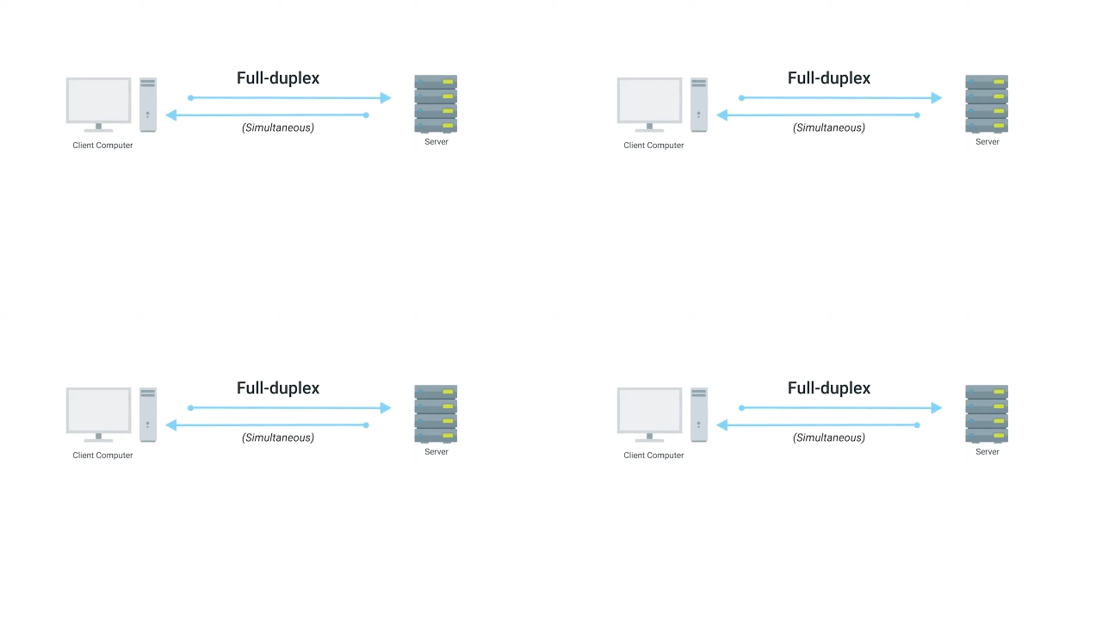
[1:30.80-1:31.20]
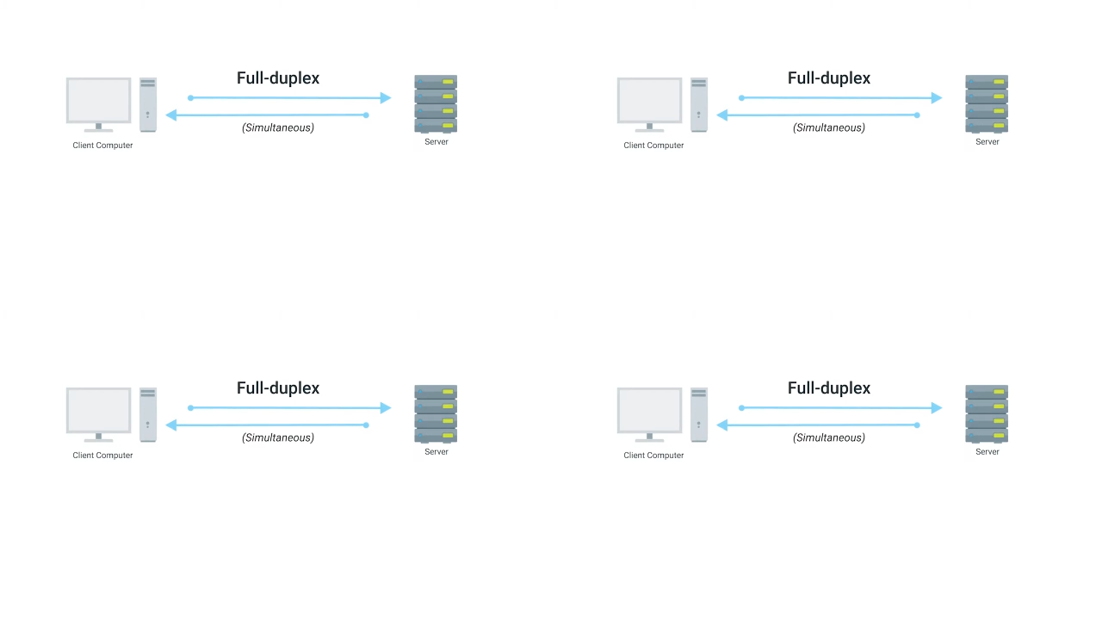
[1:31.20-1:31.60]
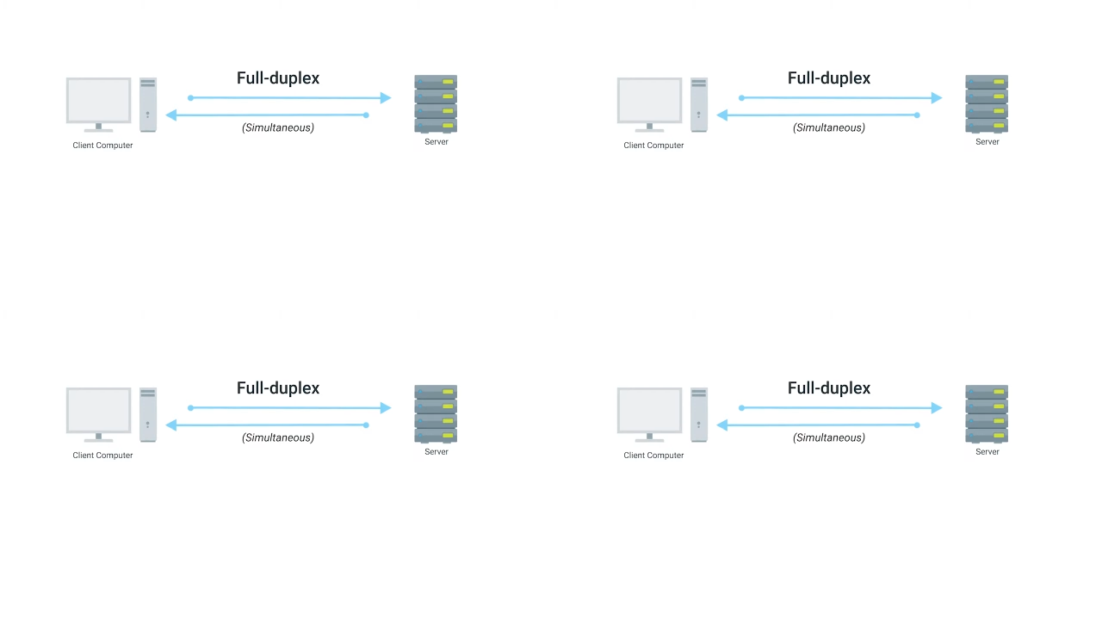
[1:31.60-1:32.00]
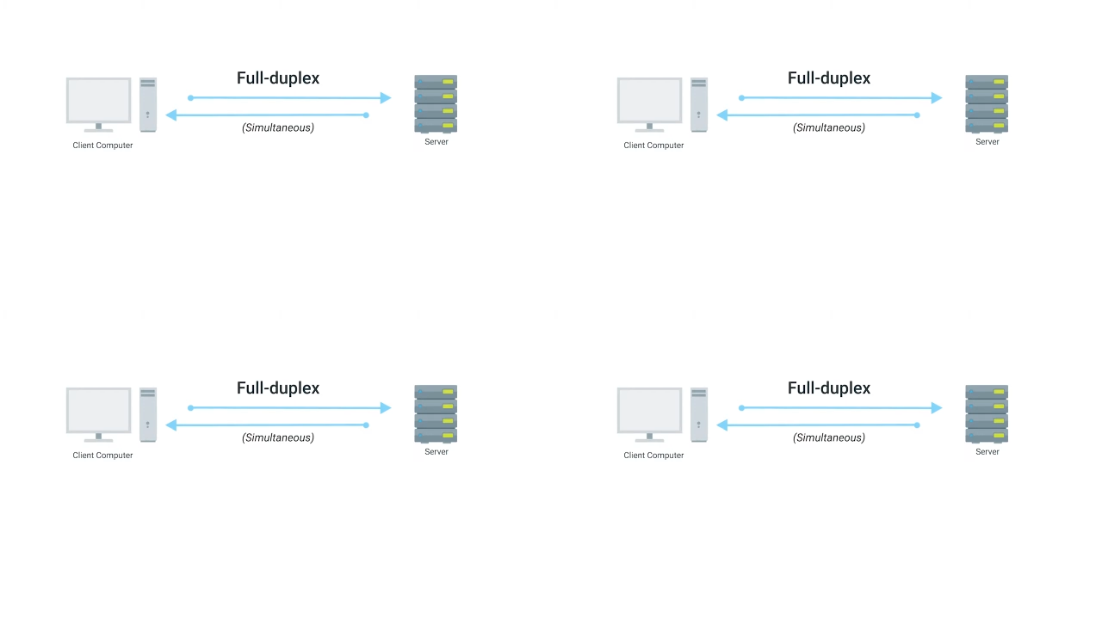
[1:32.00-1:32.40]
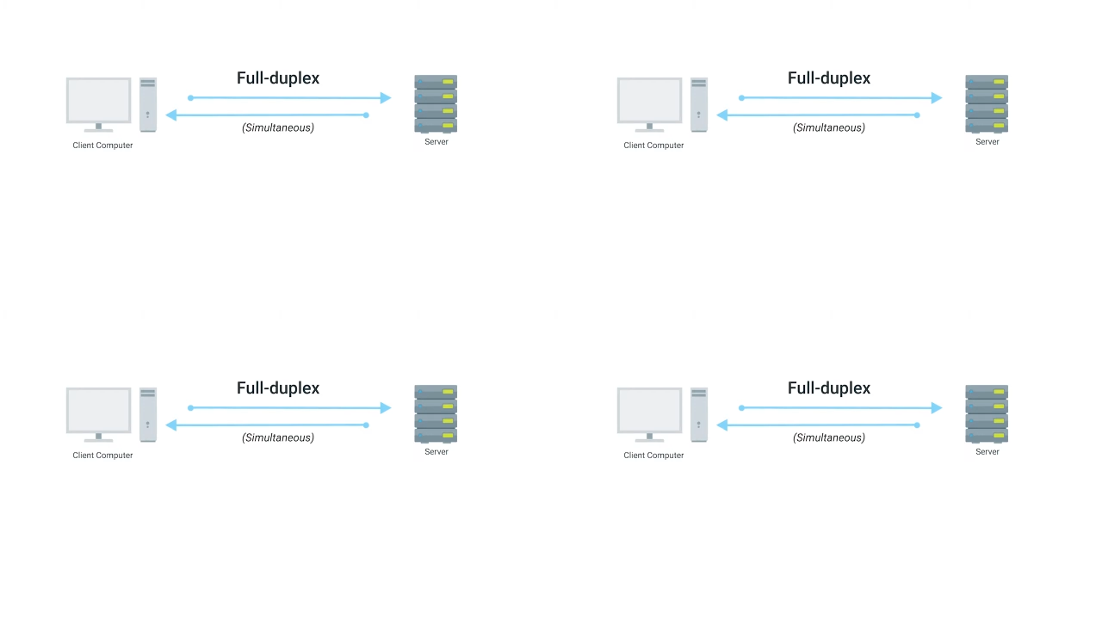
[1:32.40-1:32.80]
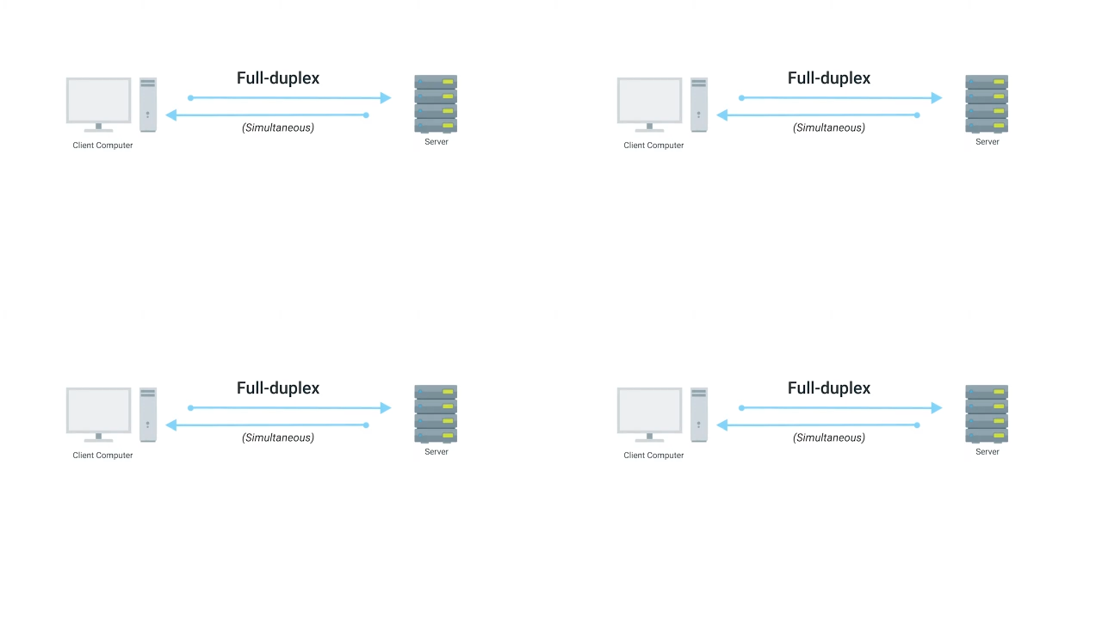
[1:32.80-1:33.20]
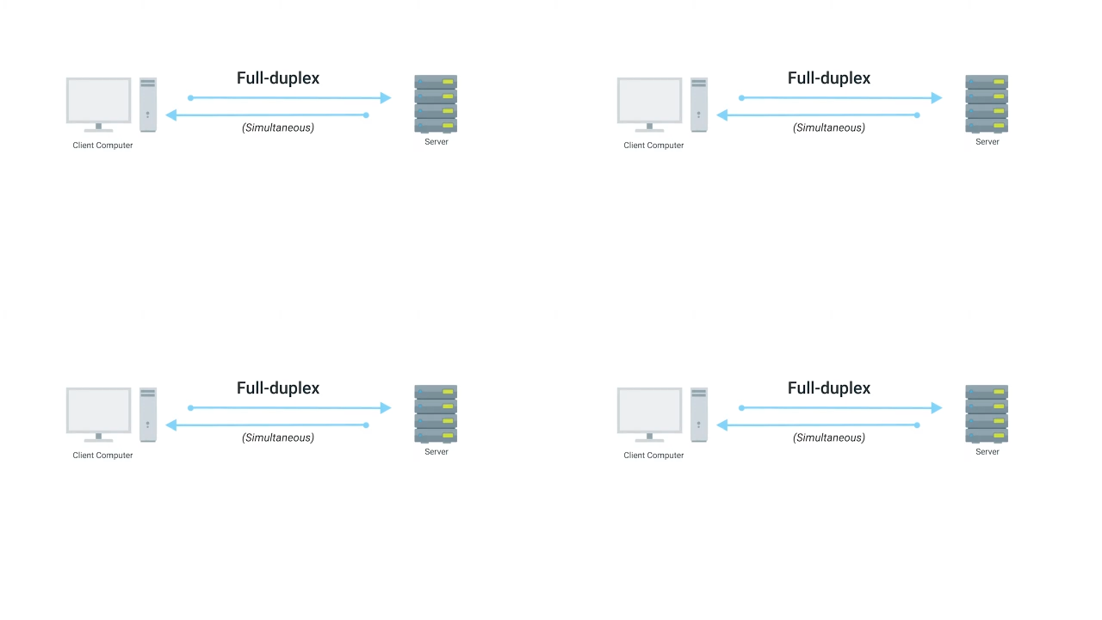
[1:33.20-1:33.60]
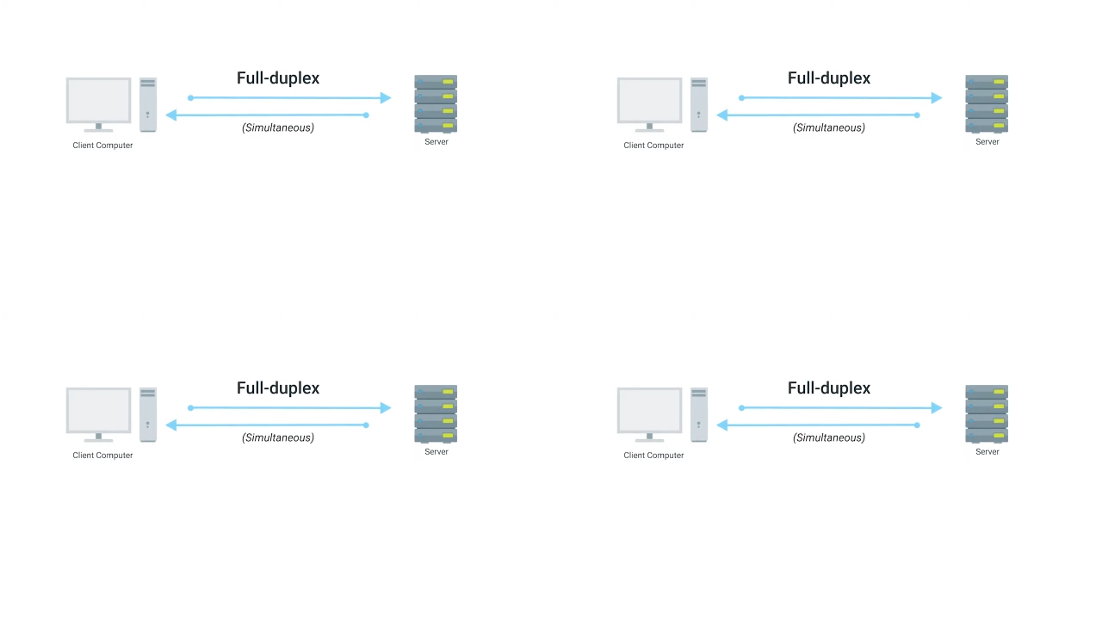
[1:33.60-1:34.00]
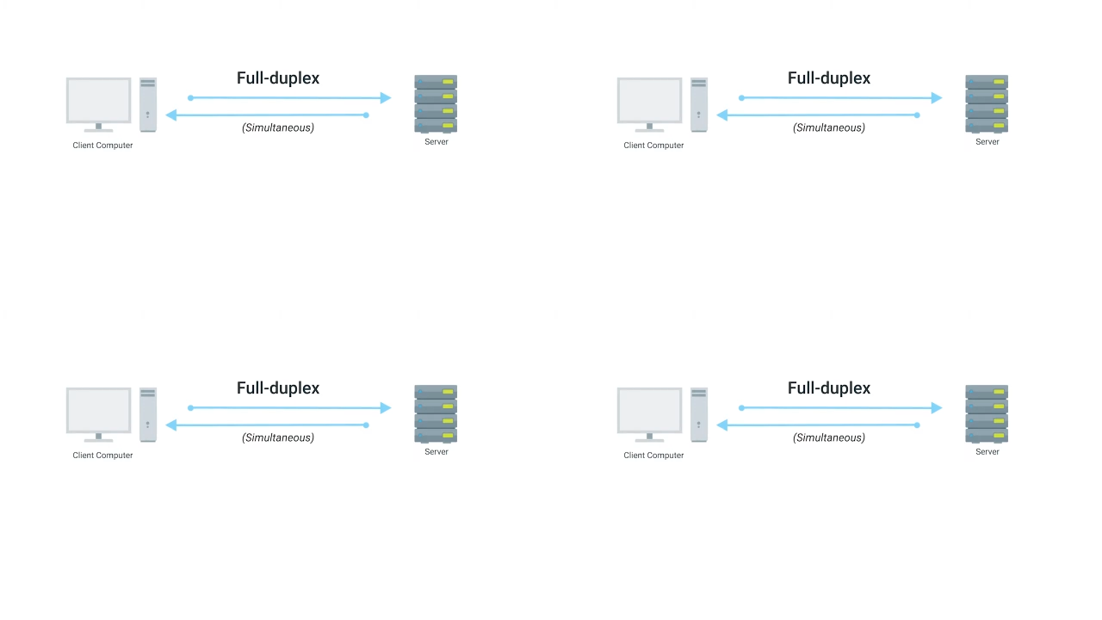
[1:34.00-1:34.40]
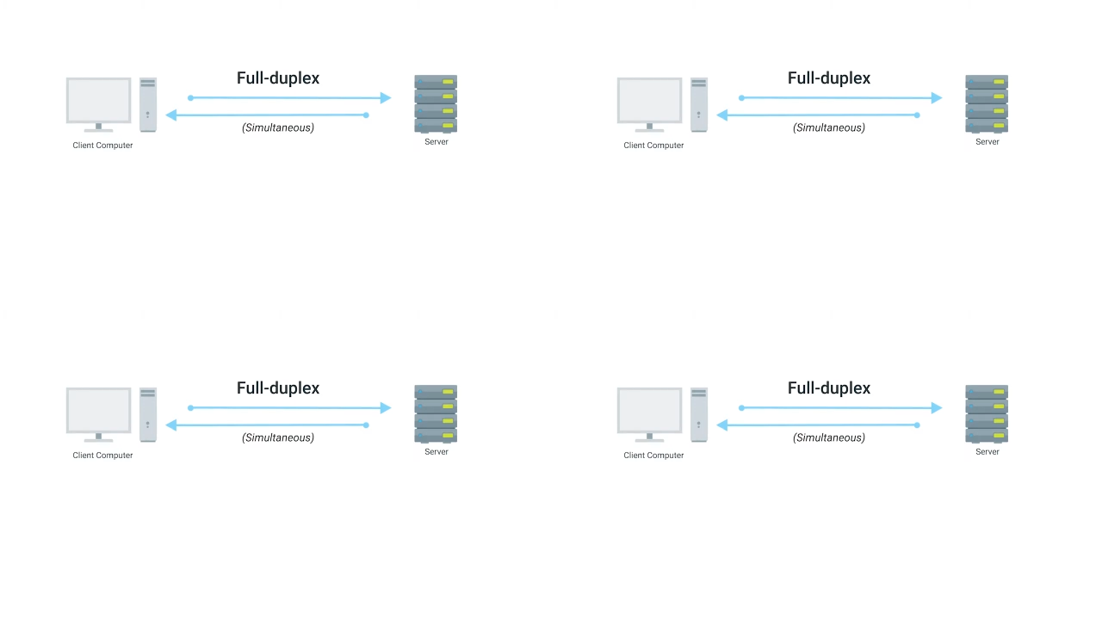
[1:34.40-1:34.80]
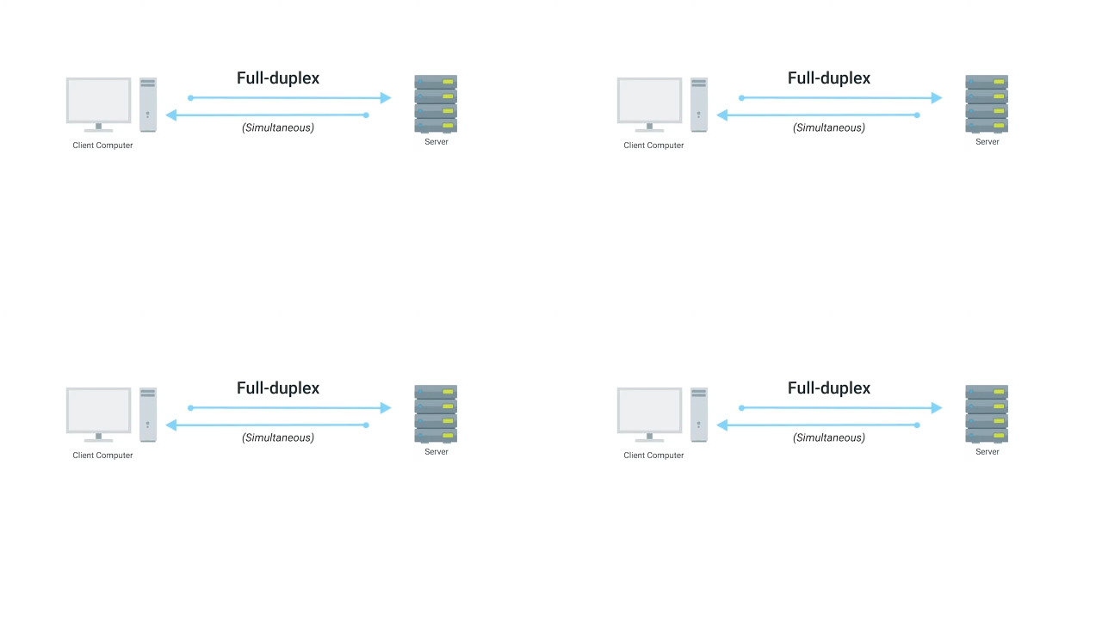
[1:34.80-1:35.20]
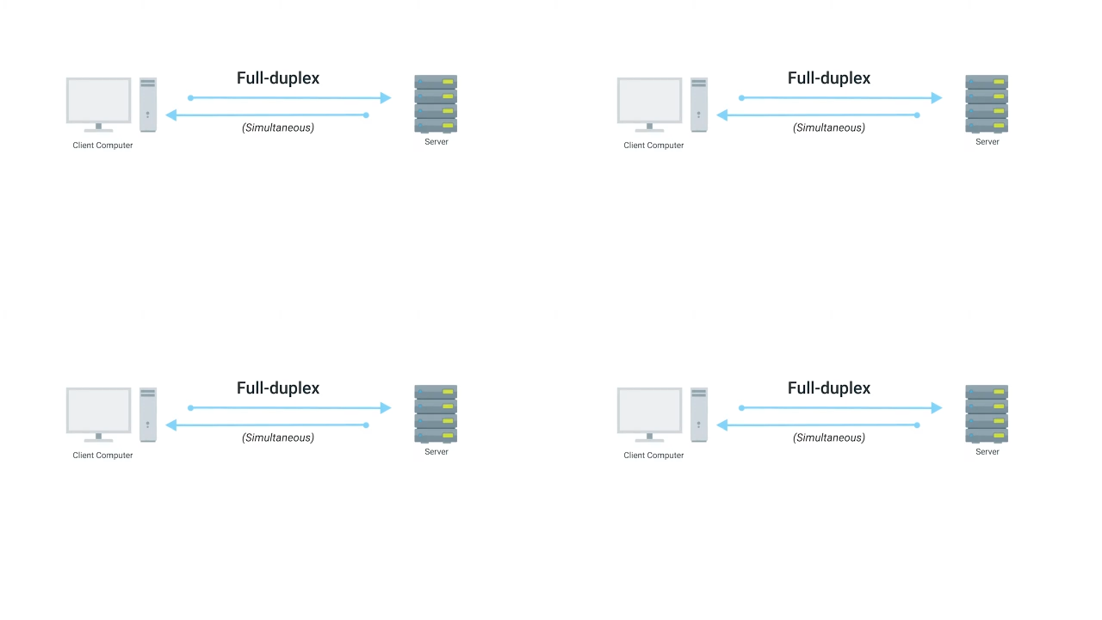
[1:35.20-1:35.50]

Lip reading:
[unreadable: no face in view]